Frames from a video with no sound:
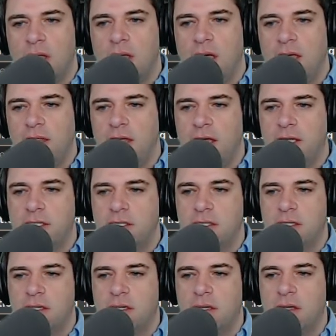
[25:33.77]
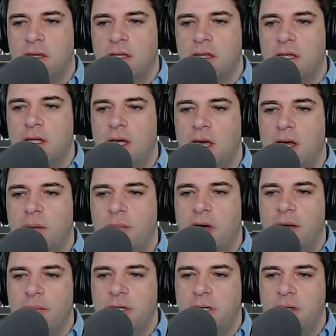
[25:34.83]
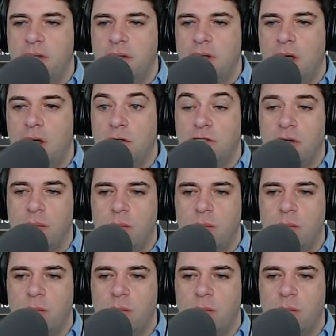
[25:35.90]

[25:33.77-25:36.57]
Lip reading: Hey, thanks. Mohammed says